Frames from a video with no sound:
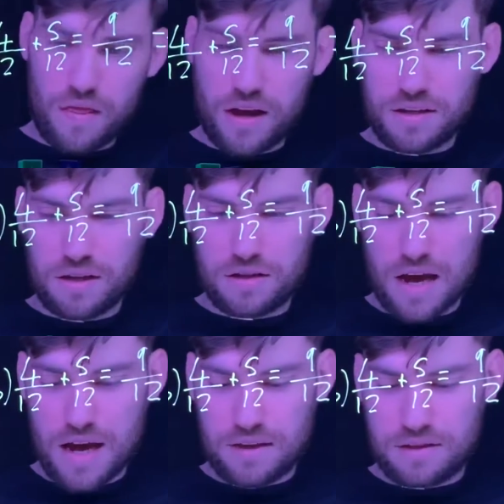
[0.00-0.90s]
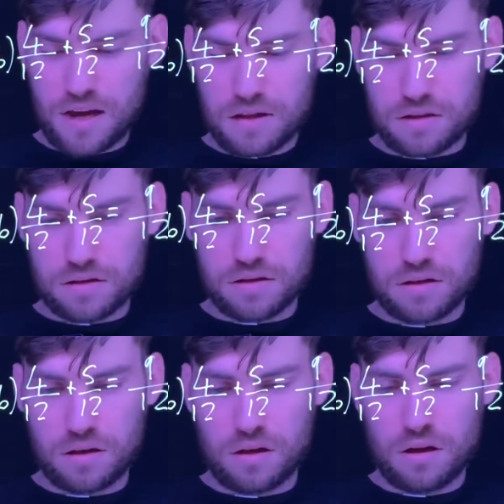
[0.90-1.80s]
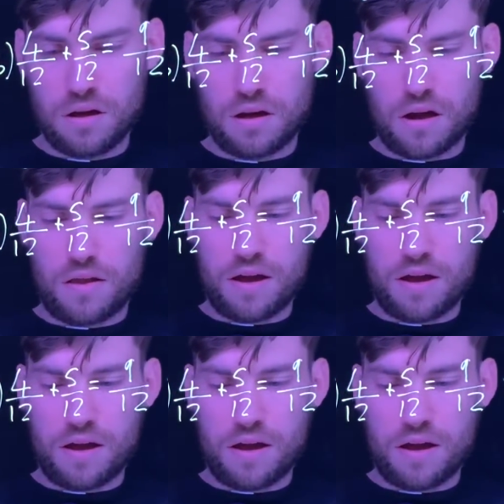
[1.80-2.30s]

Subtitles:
this is 8/10, and